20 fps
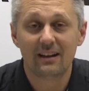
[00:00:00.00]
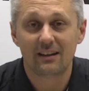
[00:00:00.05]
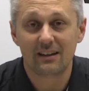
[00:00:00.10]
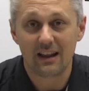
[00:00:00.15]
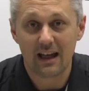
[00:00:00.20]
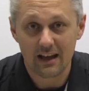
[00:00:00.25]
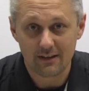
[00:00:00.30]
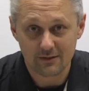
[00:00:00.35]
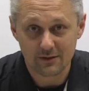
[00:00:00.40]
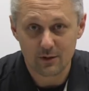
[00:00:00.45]

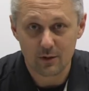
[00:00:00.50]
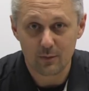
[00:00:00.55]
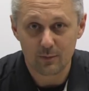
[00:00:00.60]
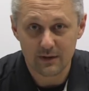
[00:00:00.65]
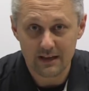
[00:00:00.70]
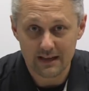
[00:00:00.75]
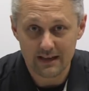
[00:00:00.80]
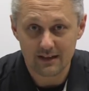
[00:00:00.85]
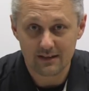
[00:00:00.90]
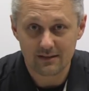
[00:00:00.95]
LiveScope
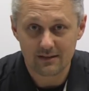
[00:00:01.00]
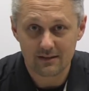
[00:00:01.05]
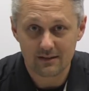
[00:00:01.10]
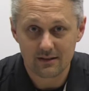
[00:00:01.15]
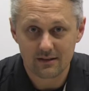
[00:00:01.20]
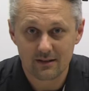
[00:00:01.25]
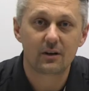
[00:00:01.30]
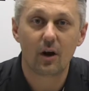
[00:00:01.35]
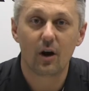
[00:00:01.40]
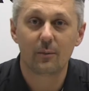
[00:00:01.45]
kits.
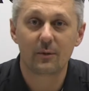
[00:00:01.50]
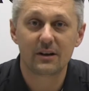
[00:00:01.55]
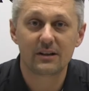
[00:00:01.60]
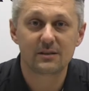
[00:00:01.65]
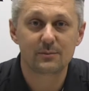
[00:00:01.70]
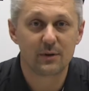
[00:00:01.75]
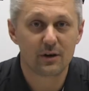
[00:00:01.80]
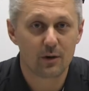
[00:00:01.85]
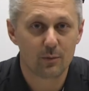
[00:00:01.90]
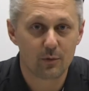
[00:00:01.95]
Garmin has
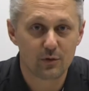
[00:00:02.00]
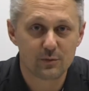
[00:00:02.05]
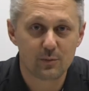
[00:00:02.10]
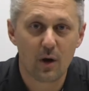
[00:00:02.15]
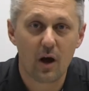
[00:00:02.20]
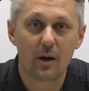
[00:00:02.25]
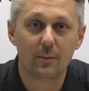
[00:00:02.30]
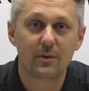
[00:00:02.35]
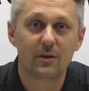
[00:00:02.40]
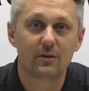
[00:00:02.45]
been our most
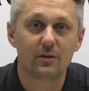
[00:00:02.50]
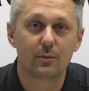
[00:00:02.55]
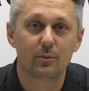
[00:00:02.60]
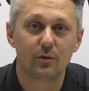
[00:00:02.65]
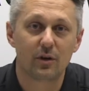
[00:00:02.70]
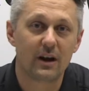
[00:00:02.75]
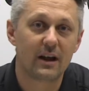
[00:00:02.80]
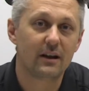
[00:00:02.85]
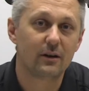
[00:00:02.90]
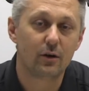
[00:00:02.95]
popular
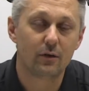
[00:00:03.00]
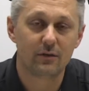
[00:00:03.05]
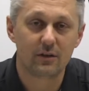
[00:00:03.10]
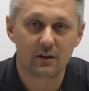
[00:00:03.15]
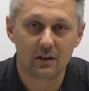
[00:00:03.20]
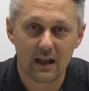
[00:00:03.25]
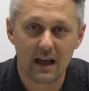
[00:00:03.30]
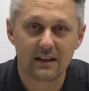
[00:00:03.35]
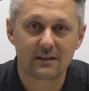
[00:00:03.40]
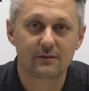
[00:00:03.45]
brand over the
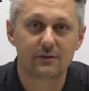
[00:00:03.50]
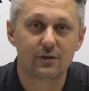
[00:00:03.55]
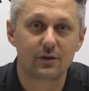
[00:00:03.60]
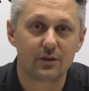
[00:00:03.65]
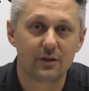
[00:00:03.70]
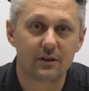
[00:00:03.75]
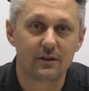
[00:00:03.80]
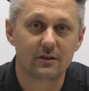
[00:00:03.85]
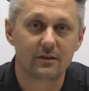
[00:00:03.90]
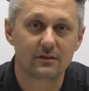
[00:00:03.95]
last few
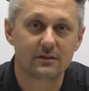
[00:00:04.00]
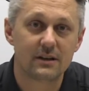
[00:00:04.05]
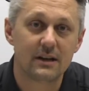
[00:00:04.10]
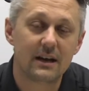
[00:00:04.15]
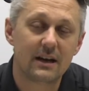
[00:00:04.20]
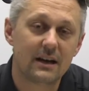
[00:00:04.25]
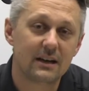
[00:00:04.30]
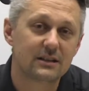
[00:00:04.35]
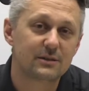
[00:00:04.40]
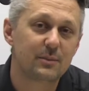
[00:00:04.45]
years,
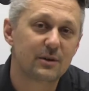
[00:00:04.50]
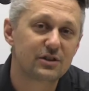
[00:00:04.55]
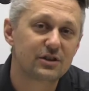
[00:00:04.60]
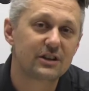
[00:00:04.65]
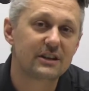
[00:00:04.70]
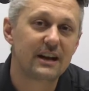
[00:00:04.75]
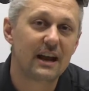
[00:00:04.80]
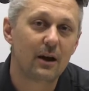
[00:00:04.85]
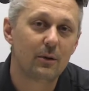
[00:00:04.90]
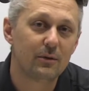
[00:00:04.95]
especially
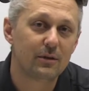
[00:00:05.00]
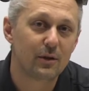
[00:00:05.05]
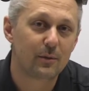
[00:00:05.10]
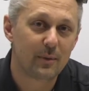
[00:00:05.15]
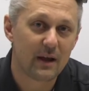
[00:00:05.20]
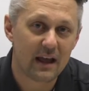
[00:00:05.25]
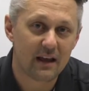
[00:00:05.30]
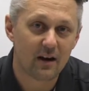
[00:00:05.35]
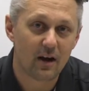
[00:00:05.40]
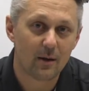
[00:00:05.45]
now with their
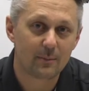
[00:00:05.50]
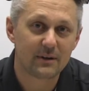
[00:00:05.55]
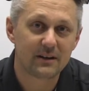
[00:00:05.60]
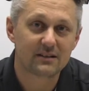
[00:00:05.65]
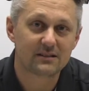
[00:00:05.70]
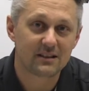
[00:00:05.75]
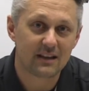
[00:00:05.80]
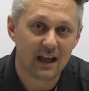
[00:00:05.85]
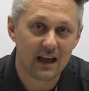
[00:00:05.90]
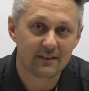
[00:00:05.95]

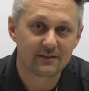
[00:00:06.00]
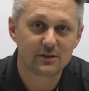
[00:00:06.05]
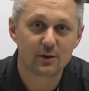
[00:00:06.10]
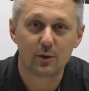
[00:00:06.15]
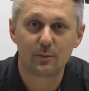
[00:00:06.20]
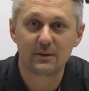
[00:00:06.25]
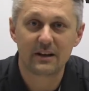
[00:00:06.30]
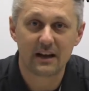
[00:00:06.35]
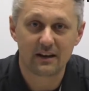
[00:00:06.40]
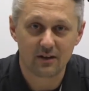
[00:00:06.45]
Panoptix
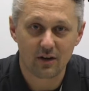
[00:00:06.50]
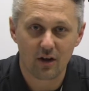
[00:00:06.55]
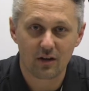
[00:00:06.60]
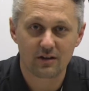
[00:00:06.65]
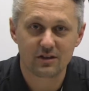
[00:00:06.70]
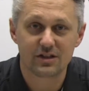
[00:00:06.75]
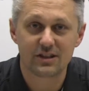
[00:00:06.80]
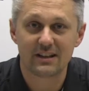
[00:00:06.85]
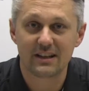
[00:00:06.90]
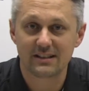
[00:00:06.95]
LiveScope
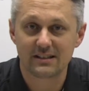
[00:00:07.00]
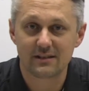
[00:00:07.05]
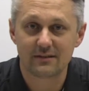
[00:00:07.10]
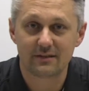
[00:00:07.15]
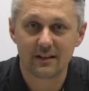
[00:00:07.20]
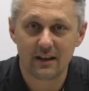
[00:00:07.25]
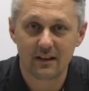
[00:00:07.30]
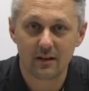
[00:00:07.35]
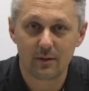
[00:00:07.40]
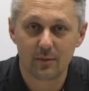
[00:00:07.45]
technology that's
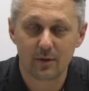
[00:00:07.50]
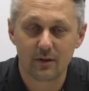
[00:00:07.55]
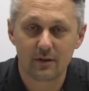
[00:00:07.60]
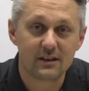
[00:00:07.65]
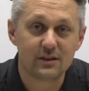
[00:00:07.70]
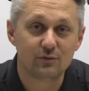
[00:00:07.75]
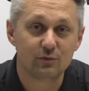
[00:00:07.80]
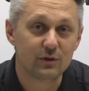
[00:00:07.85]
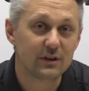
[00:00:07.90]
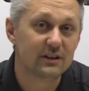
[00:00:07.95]
available.
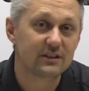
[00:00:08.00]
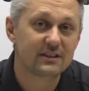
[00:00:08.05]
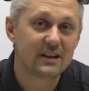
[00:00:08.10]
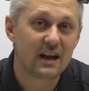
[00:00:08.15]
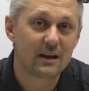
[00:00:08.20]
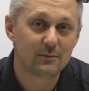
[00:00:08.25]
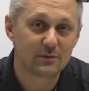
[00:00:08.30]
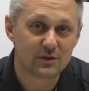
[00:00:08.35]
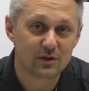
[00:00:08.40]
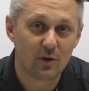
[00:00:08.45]
This
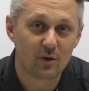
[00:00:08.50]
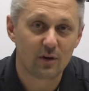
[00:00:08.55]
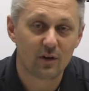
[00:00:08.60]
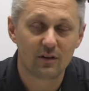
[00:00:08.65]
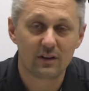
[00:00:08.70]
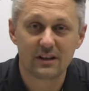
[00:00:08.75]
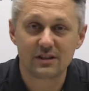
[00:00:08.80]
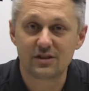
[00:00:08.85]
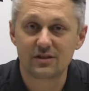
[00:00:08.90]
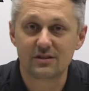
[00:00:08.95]
real-time sonar
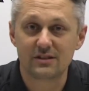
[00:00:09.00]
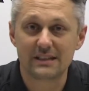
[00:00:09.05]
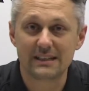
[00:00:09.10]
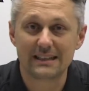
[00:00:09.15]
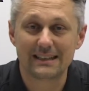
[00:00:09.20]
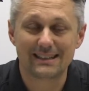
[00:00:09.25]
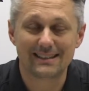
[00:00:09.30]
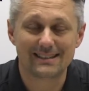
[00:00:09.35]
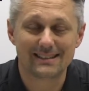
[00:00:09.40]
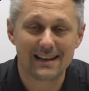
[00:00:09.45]
lets you see
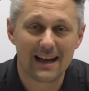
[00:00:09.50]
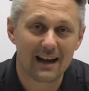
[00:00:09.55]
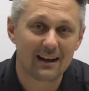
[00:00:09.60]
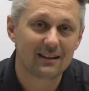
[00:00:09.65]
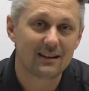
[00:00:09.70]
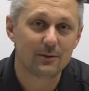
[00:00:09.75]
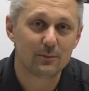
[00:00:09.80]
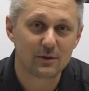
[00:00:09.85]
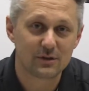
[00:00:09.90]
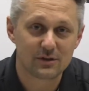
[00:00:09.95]

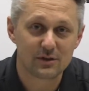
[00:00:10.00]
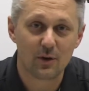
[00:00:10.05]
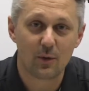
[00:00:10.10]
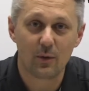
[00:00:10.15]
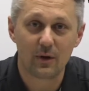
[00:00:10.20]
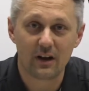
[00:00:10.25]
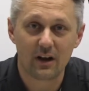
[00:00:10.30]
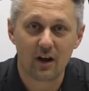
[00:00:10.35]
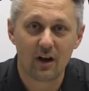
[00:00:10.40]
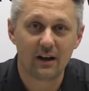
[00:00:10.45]
exactly what's
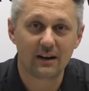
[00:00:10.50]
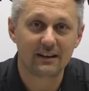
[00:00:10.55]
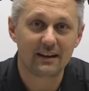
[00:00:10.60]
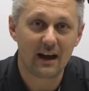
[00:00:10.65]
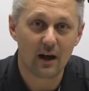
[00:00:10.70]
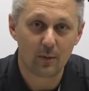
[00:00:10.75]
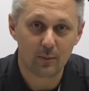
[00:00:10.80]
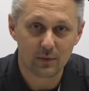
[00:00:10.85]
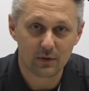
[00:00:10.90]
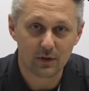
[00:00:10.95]
going on
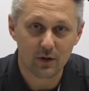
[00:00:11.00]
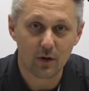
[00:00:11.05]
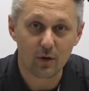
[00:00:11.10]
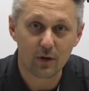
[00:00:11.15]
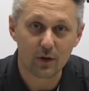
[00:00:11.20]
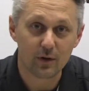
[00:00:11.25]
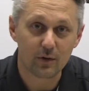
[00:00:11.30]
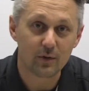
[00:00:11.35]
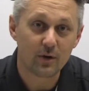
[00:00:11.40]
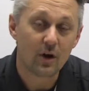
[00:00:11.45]
down below
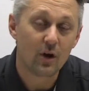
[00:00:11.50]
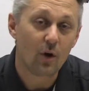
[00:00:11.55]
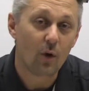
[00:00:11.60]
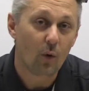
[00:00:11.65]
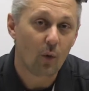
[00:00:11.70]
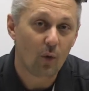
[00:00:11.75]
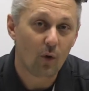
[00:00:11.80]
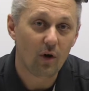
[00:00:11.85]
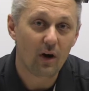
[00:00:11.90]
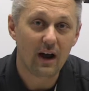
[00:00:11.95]
you
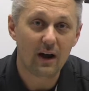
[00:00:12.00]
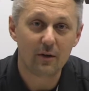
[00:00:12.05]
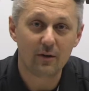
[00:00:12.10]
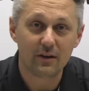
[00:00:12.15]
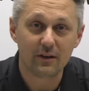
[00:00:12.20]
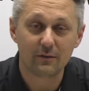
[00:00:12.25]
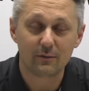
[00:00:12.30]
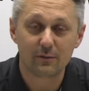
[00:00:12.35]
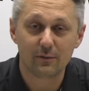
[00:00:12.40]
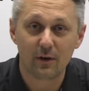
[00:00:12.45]
or out
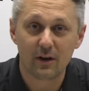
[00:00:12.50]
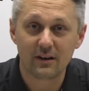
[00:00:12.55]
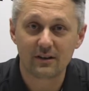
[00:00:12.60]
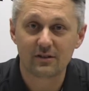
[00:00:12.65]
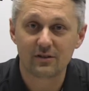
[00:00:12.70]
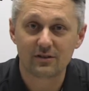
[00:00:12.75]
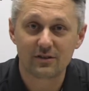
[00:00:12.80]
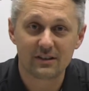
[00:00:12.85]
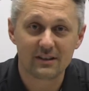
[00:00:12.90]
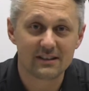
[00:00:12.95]
in front
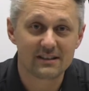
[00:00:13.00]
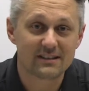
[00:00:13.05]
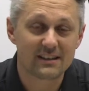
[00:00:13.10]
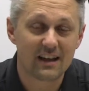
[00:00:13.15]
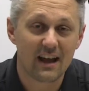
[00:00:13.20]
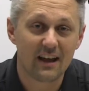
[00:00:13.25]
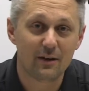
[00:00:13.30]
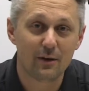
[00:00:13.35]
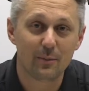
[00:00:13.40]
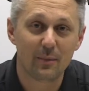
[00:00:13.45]
or to the
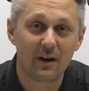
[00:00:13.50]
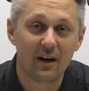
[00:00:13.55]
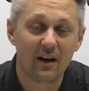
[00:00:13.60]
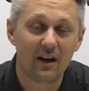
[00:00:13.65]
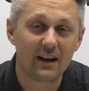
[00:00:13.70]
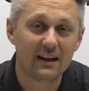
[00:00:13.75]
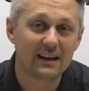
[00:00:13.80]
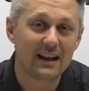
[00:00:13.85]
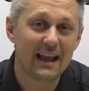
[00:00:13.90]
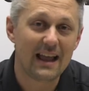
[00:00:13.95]
side or
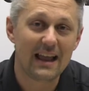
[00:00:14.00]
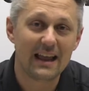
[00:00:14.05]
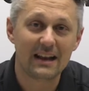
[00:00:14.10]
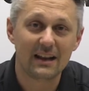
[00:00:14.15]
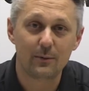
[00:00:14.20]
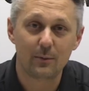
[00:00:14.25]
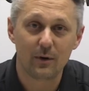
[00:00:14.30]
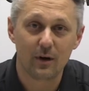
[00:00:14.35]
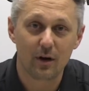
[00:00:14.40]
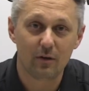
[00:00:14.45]
behind,
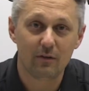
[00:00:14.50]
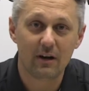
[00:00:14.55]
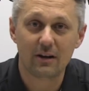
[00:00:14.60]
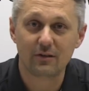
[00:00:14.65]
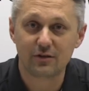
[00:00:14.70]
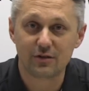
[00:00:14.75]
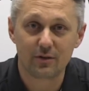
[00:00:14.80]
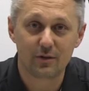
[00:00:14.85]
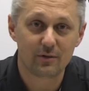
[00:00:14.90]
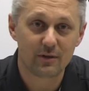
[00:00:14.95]
anywhere
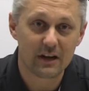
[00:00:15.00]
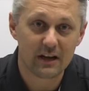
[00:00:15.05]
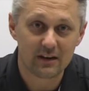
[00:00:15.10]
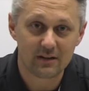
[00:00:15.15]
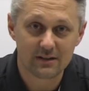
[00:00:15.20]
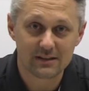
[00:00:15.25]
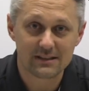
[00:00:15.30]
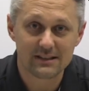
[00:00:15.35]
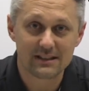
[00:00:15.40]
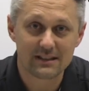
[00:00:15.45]
around you
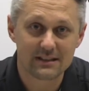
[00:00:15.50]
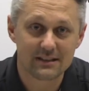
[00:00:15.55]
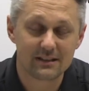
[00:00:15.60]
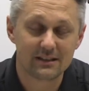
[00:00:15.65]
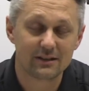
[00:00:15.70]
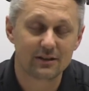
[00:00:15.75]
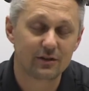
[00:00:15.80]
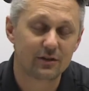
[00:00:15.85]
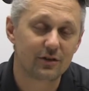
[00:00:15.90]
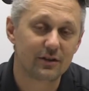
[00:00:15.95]
360
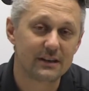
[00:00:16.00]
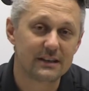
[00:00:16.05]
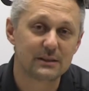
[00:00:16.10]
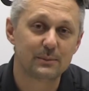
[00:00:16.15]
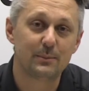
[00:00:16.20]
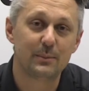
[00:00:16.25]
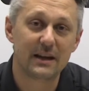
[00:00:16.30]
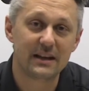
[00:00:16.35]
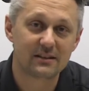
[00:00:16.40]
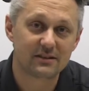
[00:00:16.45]
degrees
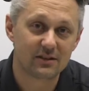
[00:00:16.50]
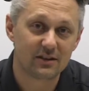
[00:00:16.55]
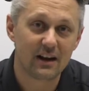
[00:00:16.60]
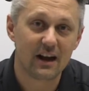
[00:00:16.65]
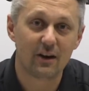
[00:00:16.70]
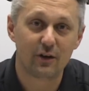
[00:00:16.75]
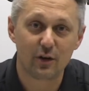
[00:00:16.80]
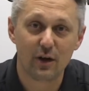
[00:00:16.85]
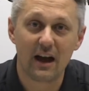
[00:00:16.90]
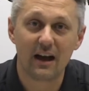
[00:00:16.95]
based on
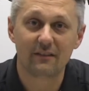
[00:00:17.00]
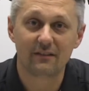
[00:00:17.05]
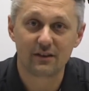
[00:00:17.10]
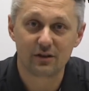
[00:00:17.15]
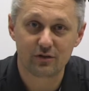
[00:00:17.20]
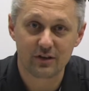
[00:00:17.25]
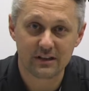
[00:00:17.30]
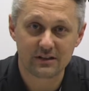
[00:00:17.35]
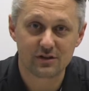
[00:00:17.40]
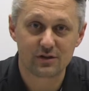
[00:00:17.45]
how you have the
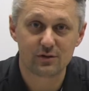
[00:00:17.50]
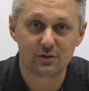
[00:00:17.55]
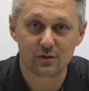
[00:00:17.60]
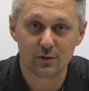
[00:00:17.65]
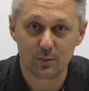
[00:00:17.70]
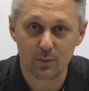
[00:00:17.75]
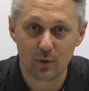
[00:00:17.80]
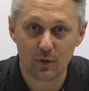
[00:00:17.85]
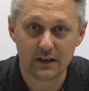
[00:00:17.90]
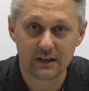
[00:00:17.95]
transducer
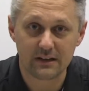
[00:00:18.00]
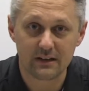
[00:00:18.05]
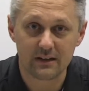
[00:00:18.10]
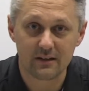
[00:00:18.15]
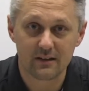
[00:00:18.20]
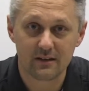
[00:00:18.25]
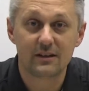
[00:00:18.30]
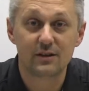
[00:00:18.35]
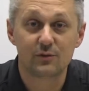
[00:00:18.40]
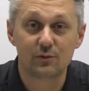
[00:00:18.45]
pointed.
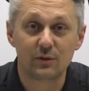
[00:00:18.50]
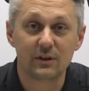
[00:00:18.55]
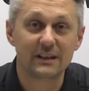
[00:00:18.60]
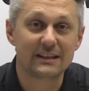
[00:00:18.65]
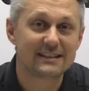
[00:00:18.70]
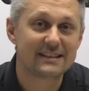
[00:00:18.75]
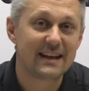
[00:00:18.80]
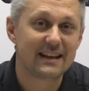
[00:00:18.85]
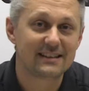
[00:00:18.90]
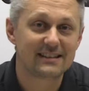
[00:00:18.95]
This really
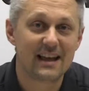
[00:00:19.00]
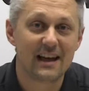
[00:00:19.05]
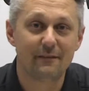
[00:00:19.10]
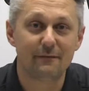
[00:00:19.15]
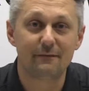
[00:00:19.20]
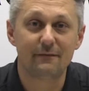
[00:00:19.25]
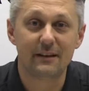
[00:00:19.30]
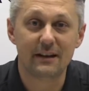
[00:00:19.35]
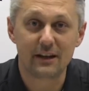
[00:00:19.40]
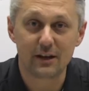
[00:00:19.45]
takes that
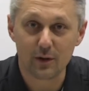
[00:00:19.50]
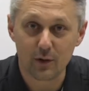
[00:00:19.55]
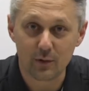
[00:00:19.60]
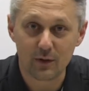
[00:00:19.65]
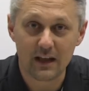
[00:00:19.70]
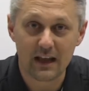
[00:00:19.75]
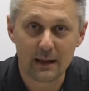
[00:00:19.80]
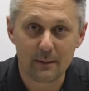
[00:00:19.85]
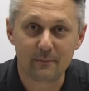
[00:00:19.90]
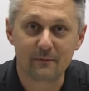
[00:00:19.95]
video
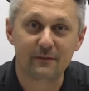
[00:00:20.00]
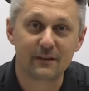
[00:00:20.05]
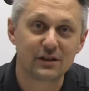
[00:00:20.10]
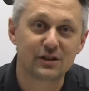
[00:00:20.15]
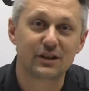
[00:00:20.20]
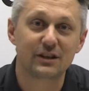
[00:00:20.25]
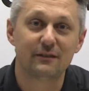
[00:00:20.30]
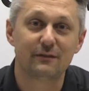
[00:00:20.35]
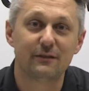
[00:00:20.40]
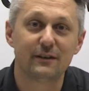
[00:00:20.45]
game
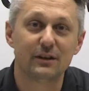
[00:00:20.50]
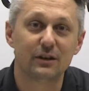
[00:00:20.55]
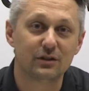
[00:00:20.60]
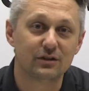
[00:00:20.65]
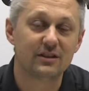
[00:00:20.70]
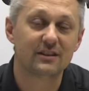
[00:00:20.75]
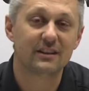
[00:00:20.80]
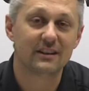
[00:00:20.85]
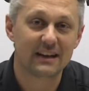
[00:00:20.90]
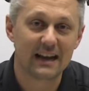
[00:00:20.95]
fishing feel
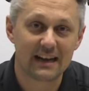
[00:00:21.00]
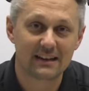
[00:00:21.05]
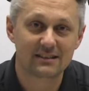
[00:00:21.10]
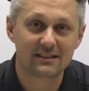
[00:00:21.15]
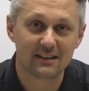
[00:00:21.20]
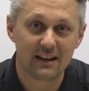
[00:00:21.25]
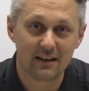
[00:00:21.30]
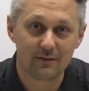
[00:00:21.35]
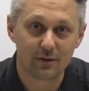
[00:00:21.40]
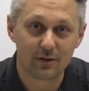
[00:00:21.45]
to the next
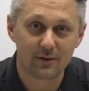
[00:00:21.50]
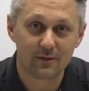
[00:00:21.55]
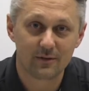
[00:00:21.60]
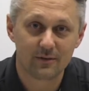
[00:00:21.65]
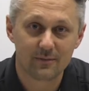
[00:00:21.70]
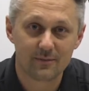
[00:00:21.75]
level.